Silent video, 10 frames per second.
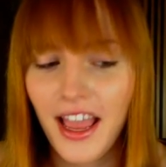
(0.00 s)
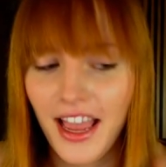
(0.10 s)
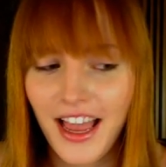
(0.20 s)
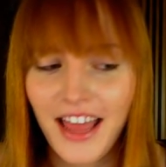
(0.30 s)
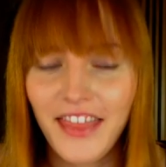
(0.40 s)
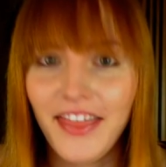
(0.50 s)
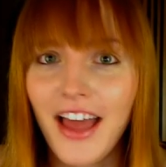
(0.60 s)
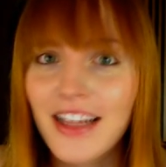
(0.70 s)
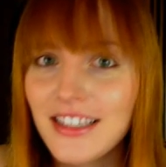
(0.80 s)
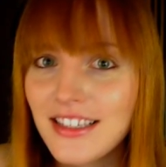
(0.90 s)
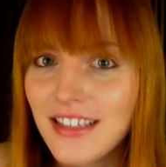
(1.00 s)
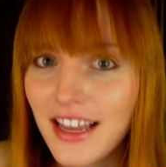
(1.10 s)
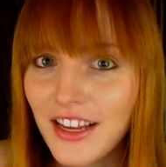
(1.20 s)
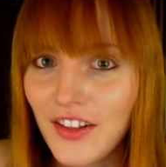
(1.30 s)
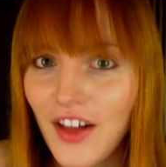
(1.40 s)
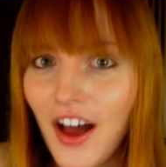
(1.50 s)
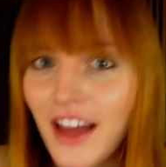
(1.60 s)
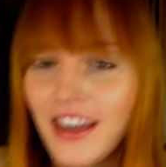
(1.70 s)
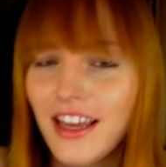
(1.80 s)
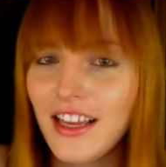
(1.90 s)
and that's saying a
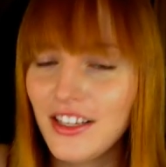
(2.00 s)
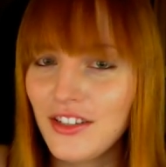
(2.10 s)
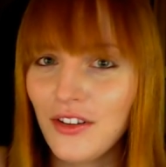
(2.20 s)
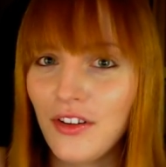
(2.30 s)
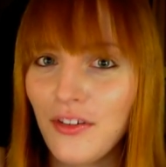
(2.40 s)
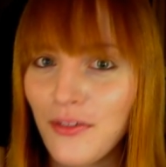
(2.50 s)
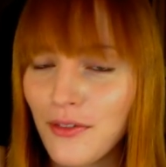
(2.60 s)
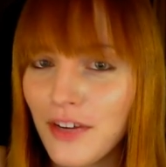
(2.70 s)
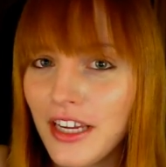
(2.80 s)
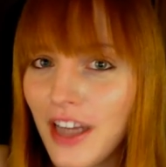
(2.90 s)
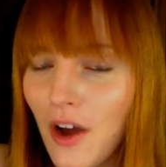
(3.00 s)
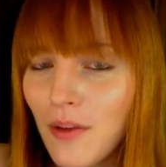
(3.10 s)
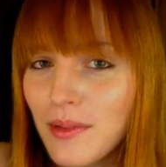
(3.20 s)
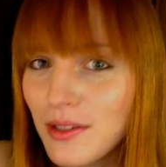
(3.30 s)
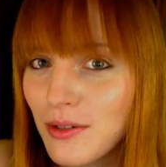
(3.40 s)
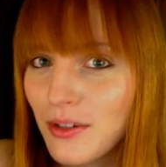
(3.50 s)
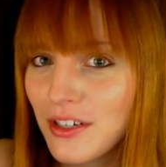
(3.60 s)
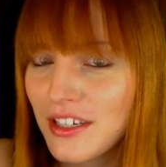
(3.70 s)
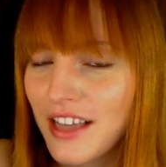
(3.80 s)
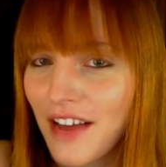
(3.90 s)
lot. So the free open
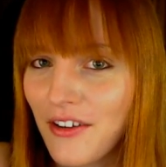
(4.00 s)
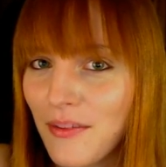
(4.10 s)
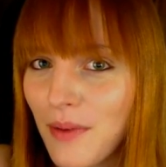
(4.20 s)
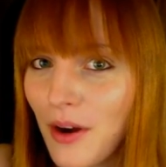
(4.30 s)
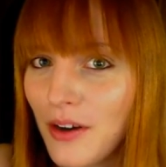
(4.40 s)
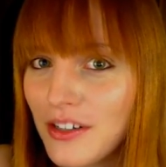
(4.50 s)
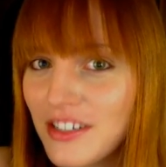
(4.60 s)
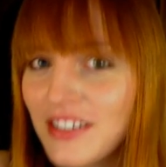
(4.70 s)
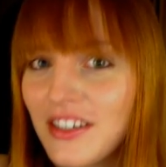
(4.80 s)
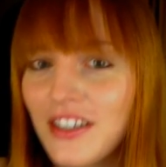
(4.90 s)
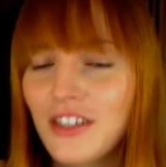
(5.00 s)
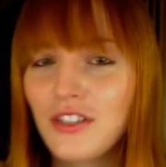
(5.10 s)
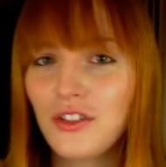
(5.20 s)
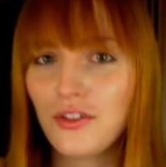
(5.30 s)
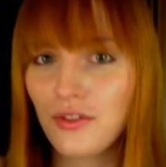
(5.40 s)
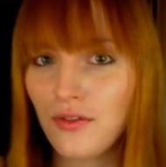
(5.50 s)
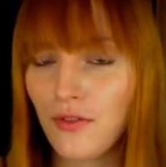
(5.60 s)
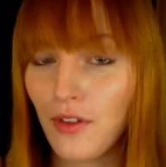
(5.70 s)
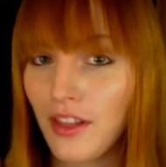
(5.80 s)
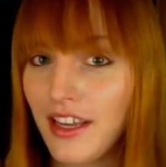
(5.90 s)
source counterpart
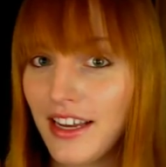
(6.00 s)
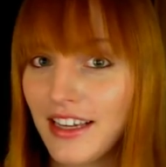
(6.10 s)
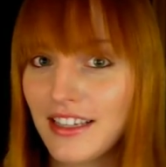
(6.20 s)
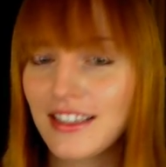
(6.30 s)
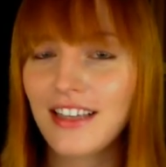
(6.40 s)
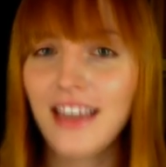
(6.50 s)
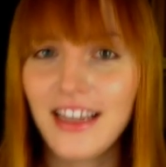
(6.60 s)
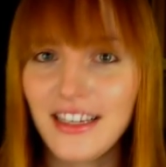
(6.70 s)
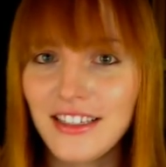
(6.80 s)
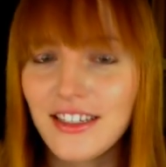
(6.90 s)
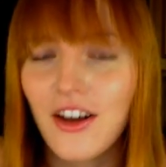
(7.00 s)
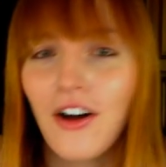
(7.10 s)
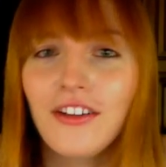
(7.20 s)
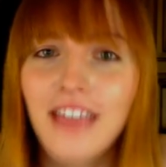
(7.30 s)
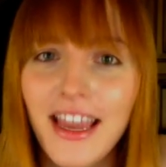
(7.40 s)
for Linux is called